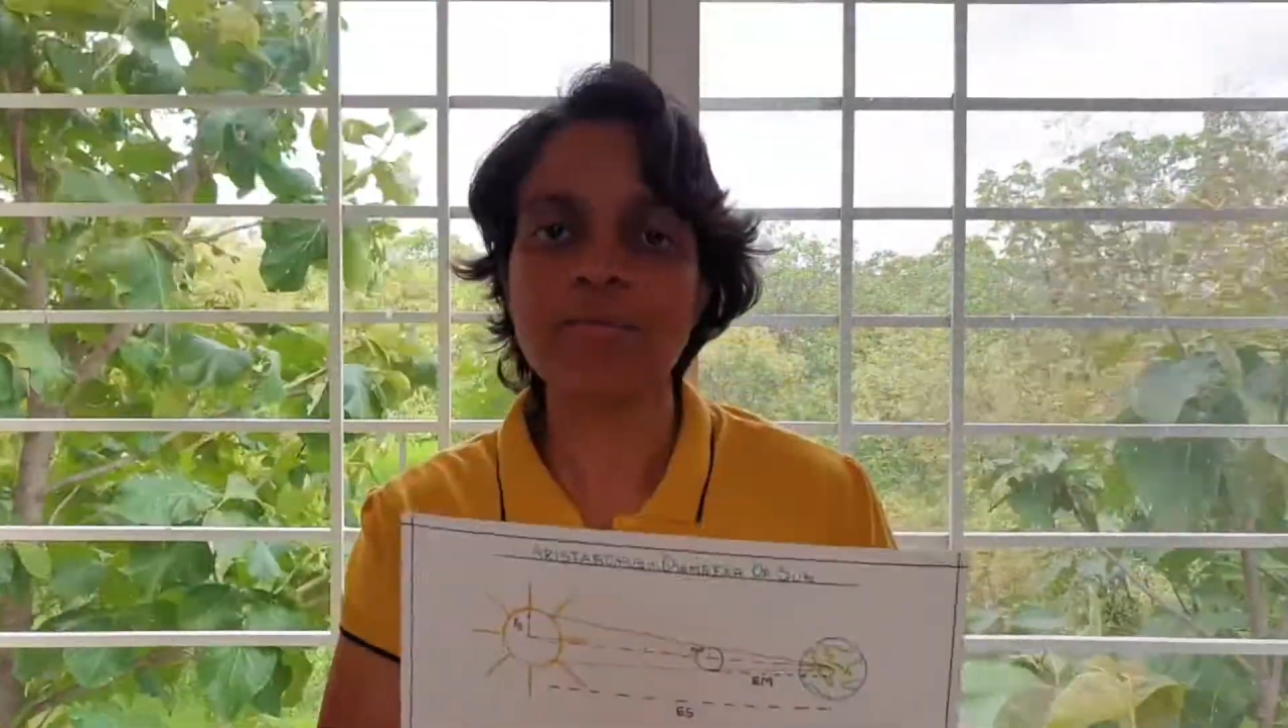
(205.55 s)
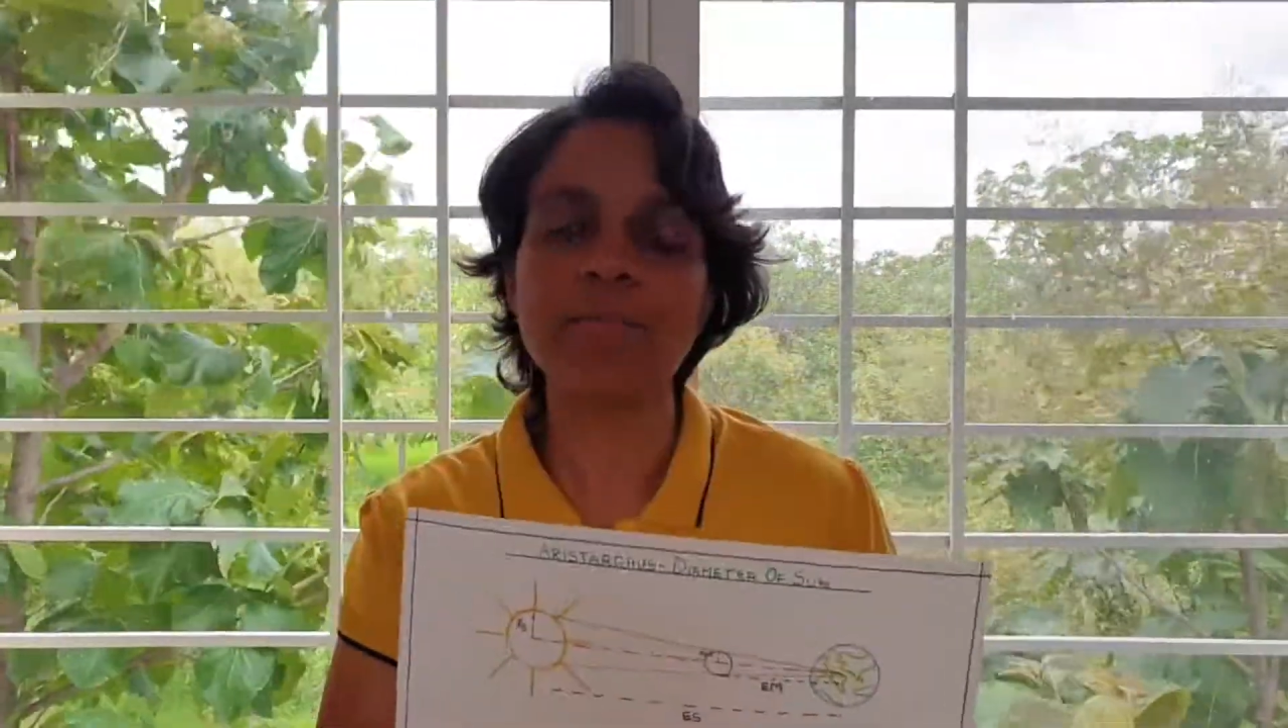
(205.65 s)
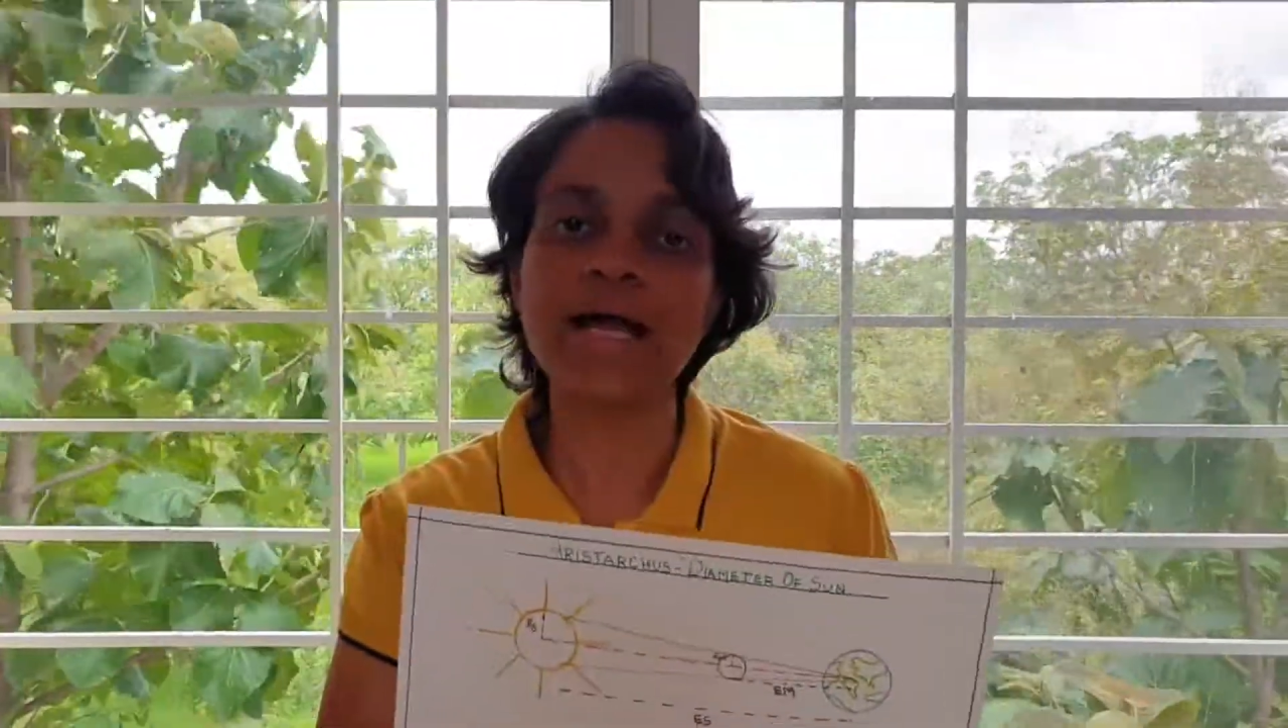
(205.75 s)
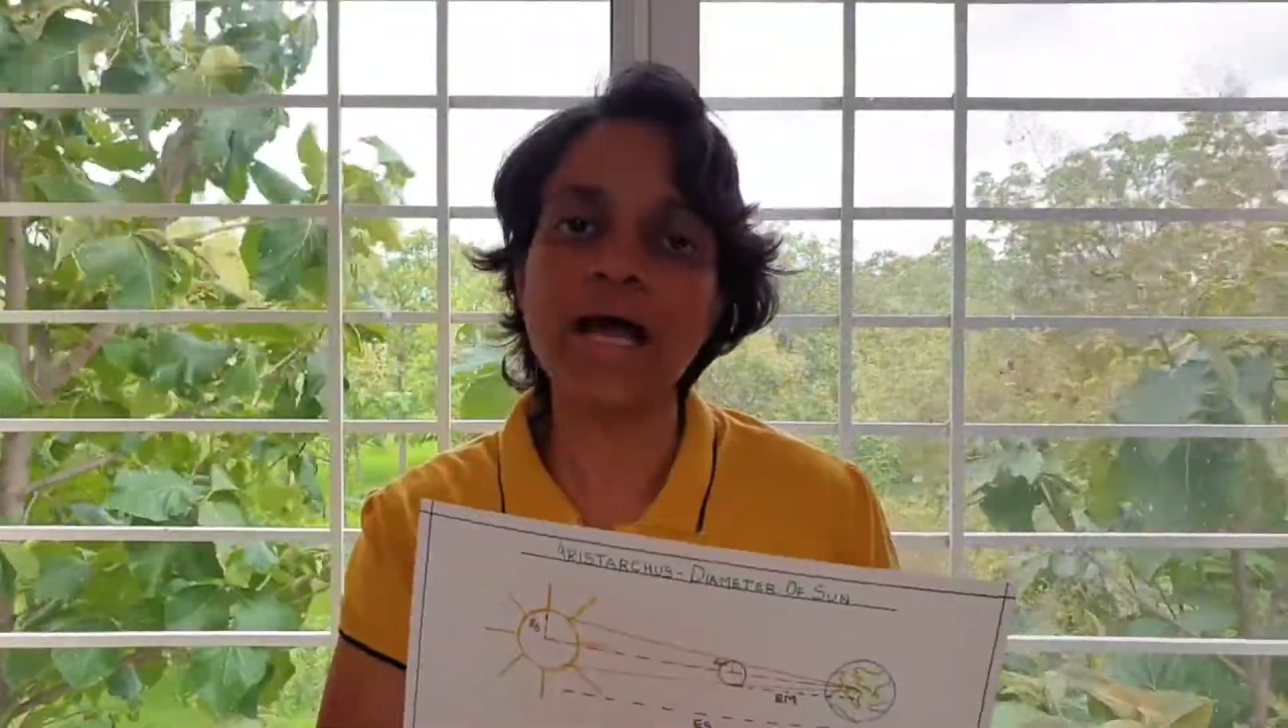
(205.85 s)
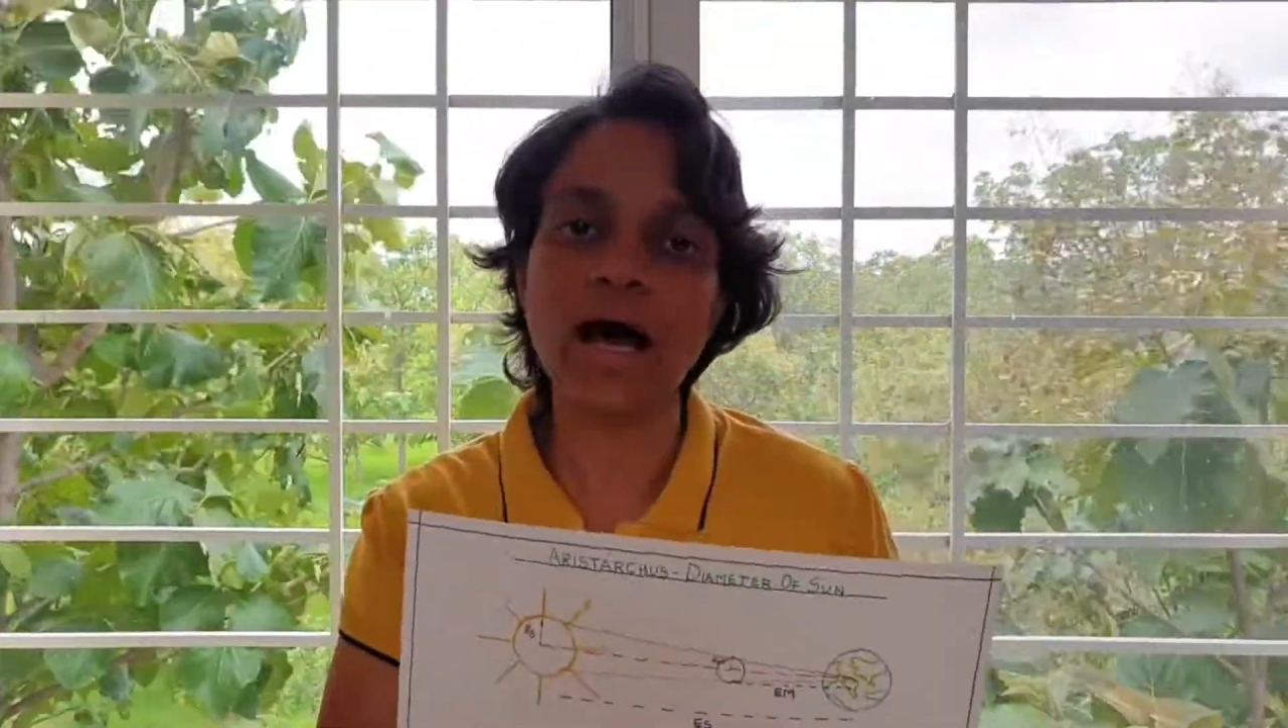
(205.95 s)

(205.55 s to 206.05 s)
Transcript: by